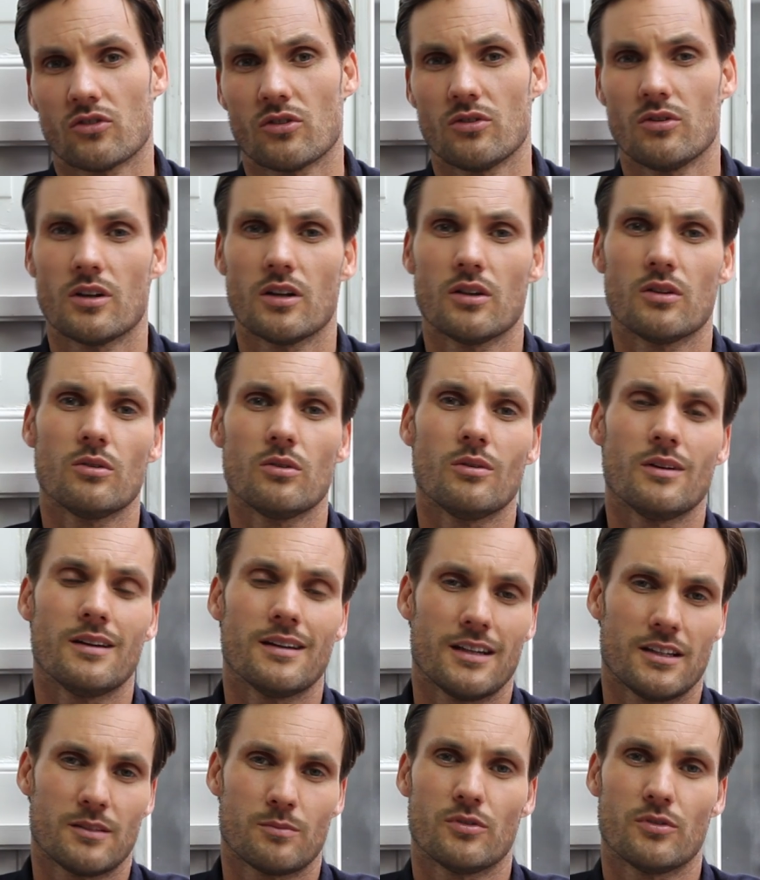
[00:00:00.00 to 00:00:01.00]
so you can do a
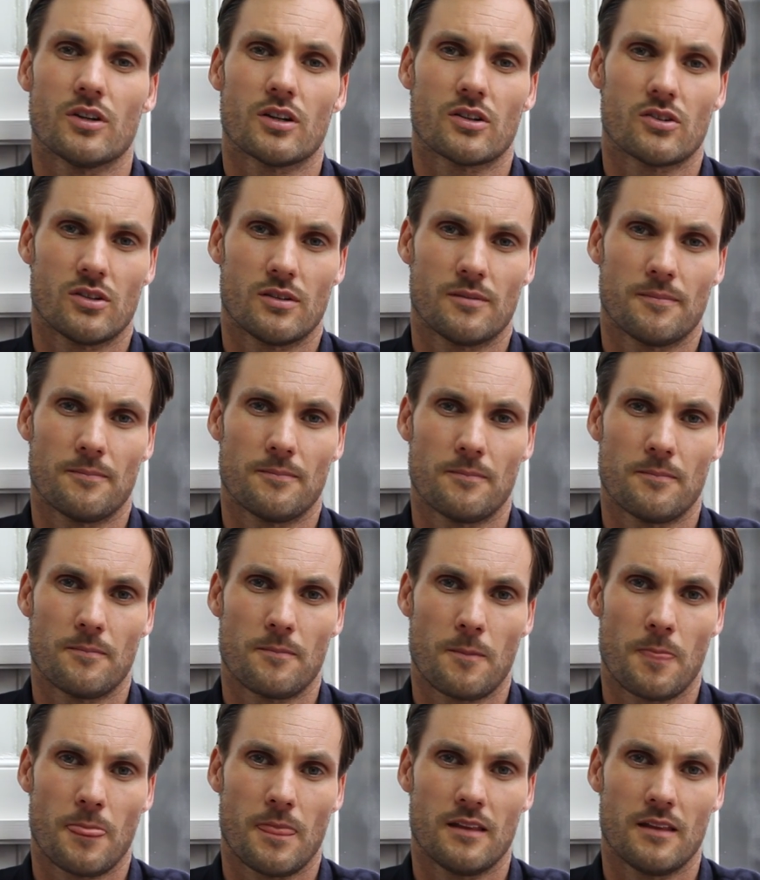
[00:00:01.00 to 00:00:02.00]
nice production.
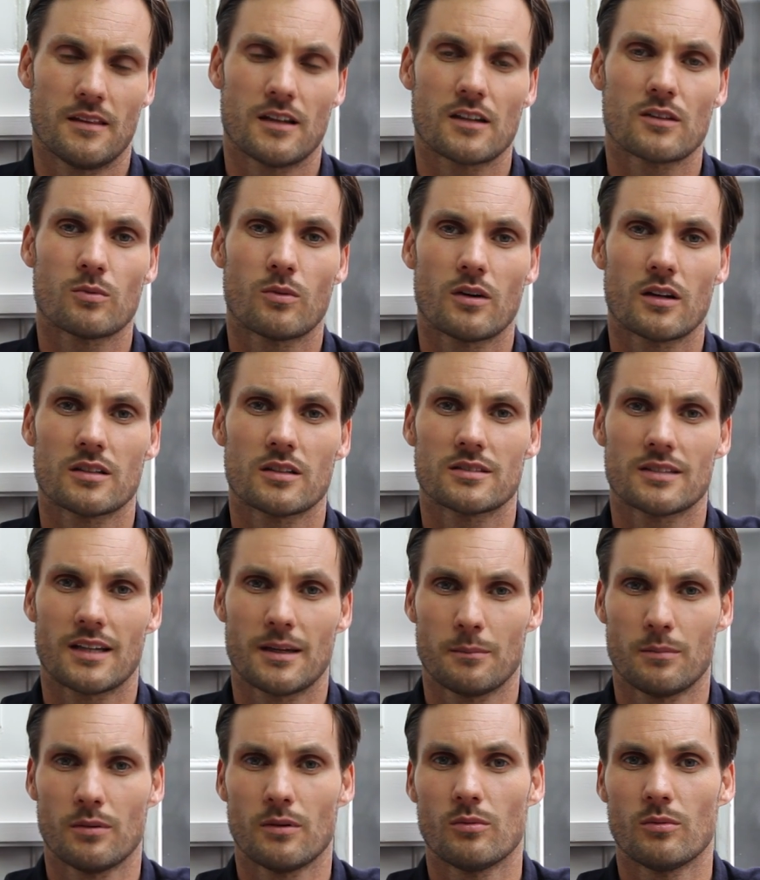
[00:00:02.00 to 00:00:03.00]
And that's what a
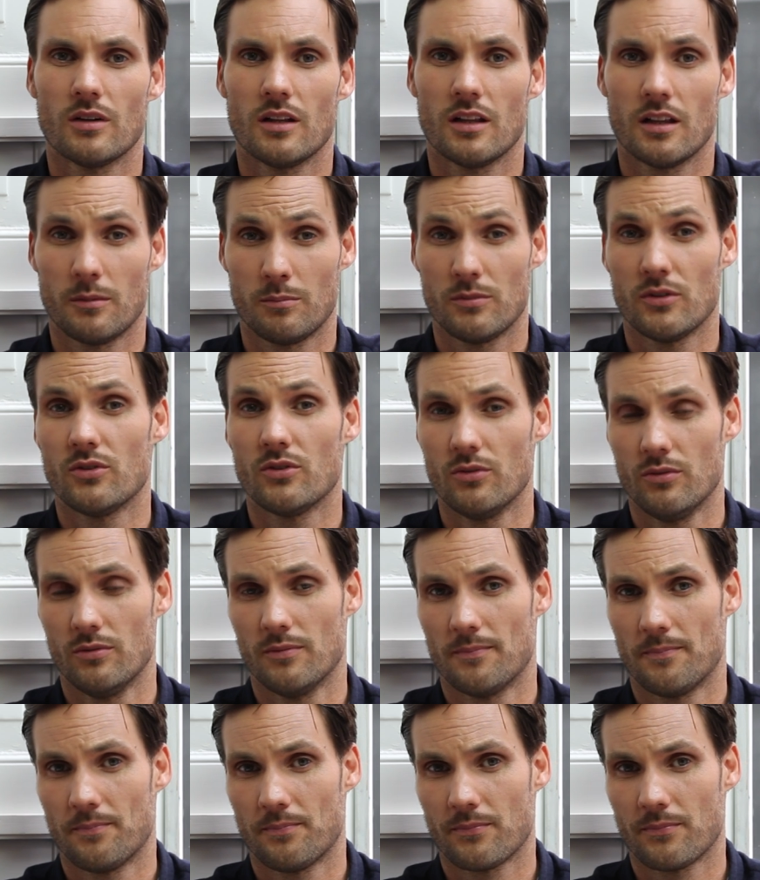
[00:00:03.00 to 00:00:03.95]
sample will help you do.